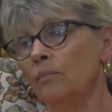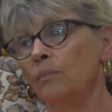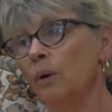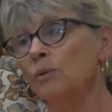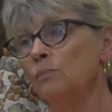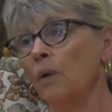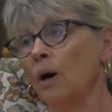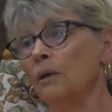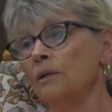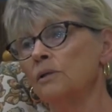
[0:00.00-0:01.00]

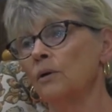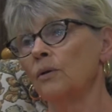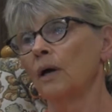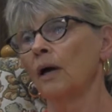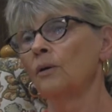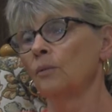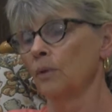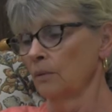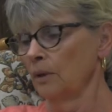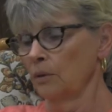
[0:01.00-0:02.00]
postmarked, so they either
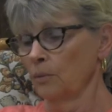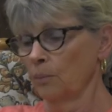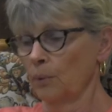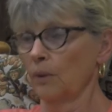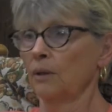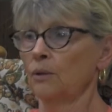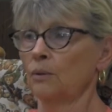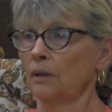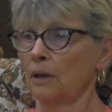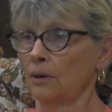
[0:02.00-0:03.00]
were put
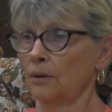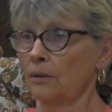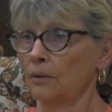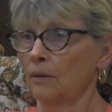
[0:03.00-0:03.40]
into a letter,